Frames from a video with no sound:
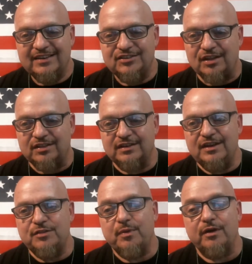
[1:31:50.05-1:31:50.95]
chocolate
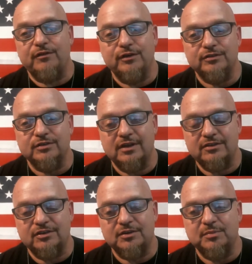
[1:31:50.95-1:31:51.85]
Heath bar frozen
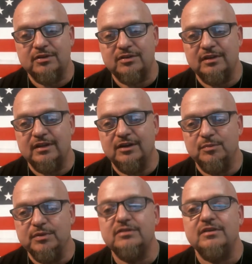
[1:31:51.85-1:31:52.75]
custard amidst the
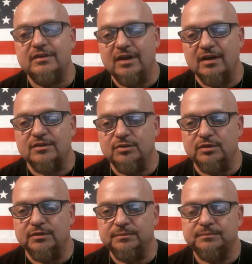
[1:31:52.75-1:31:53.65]
obesity talk. Cool.